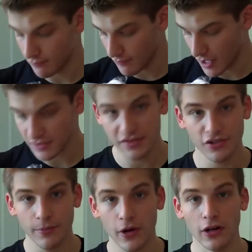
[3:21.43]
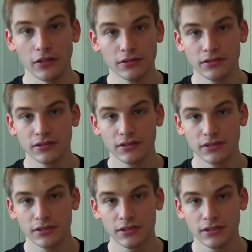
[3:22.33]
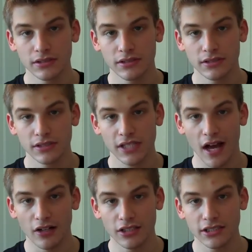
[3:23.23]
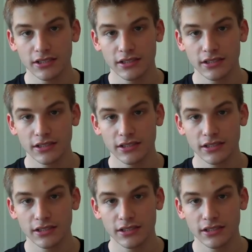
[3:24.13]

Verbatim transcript: Monster Ball towels.